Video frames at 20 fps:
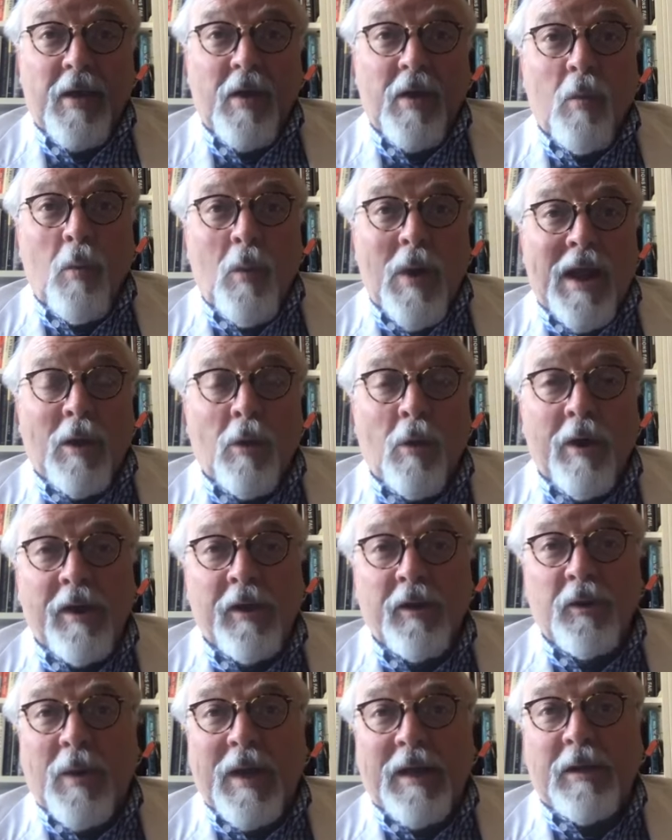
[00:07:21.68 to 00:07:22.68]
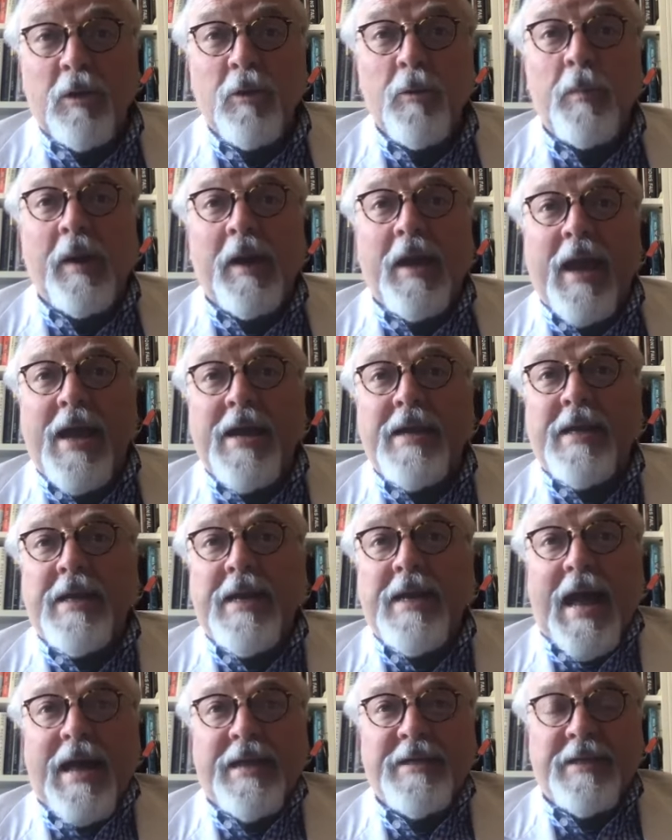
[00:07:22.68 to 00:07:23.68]
oiled, well lubricated
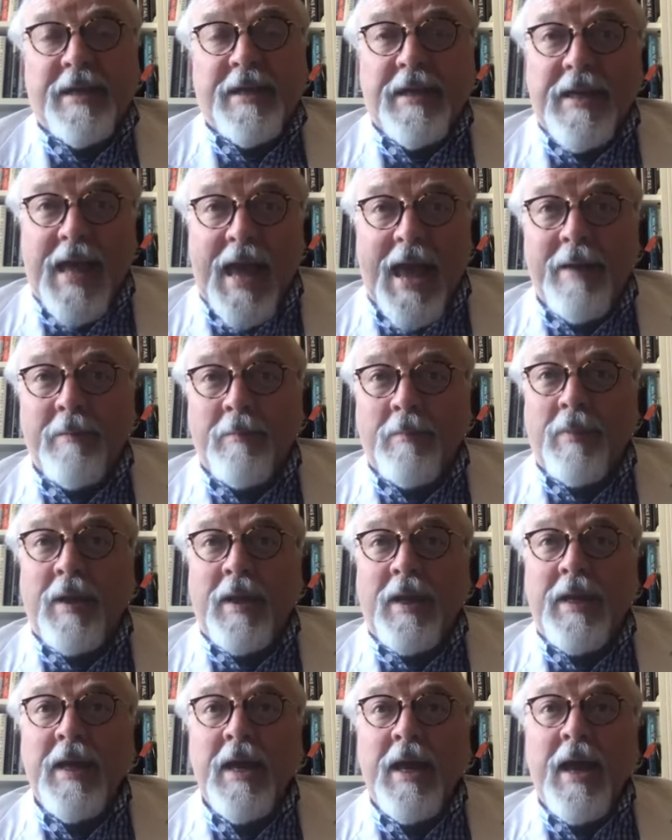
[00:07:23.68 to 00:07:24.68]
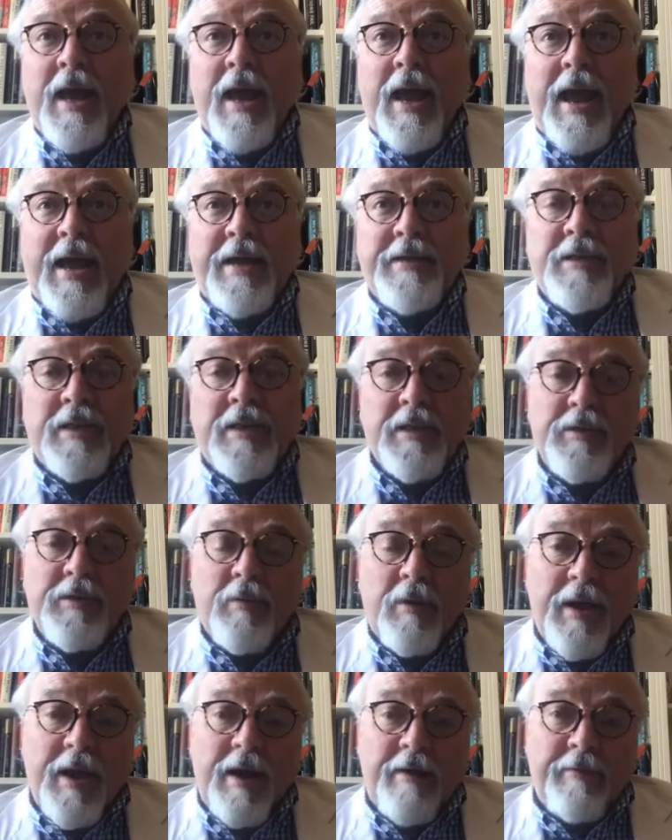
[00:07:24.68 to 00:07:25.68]
as it can be as this
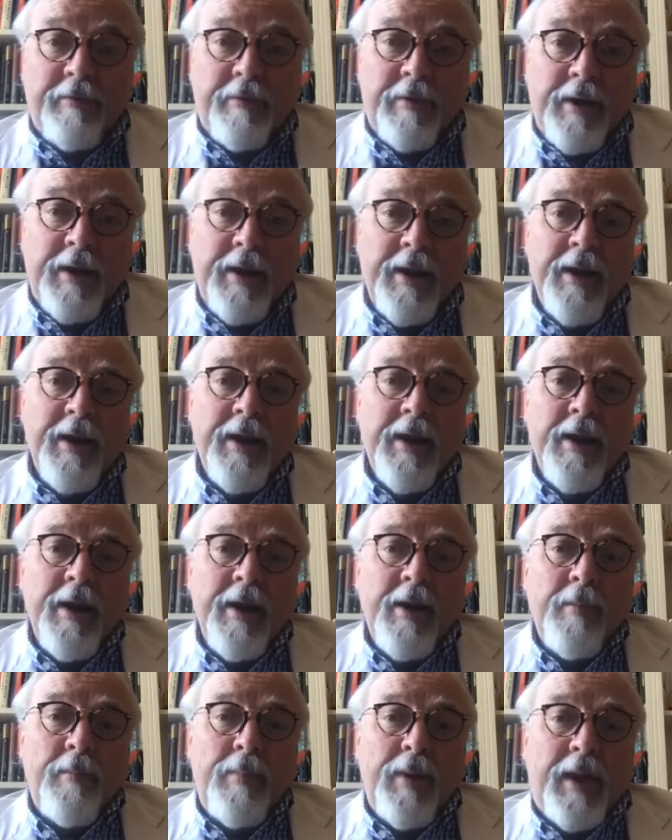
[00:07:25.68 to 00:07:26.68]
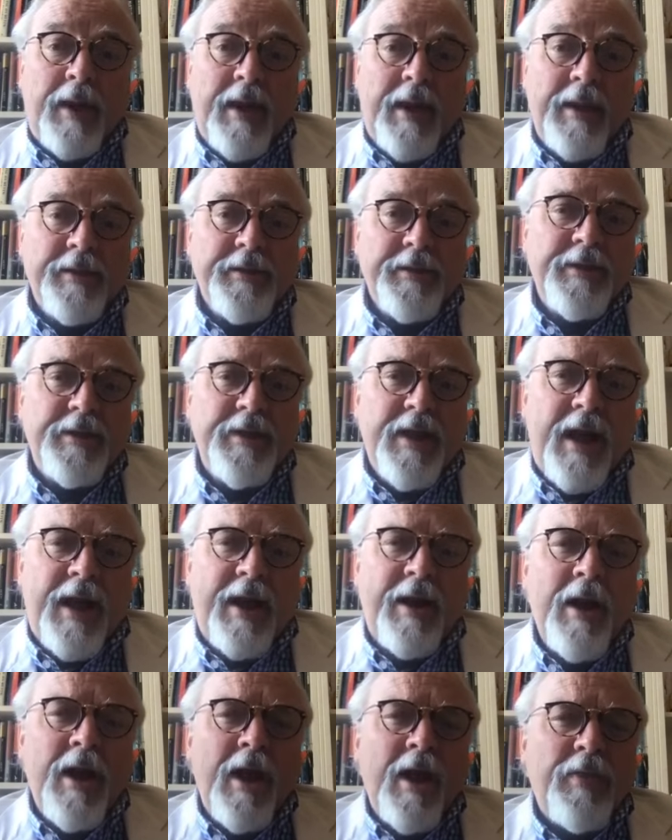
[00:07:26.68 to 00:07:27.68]
recovery begins.
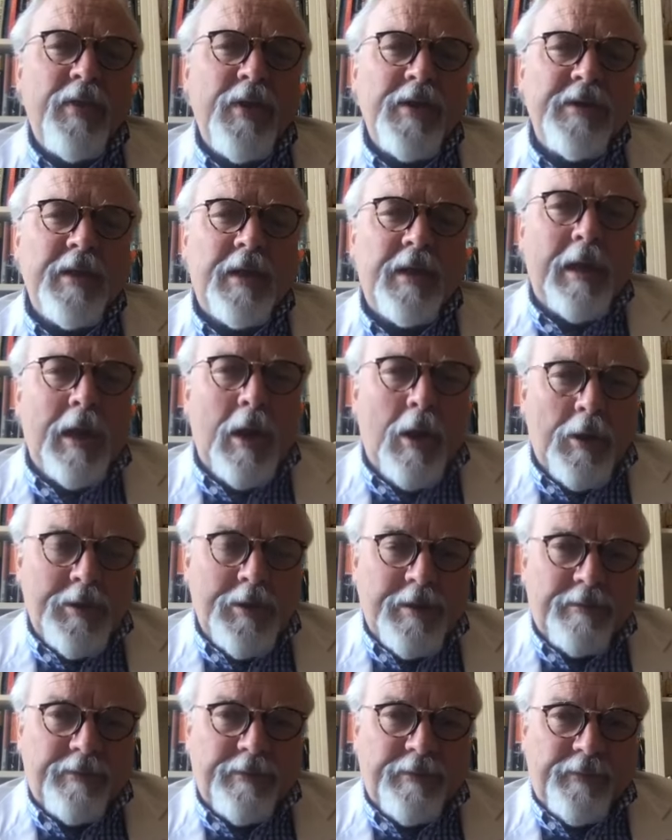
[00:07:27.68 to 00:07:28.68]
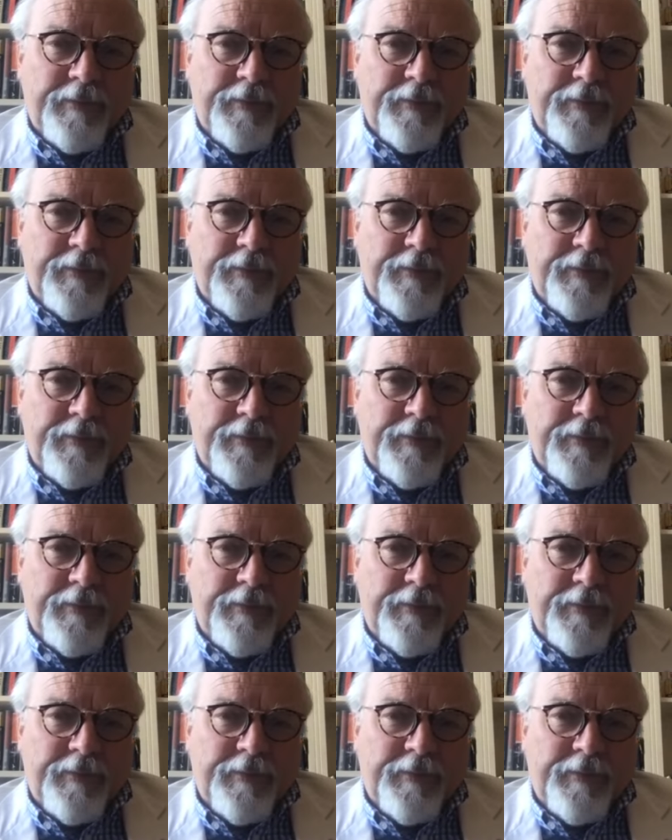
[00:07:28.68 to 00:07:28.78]
Now, there's a lot of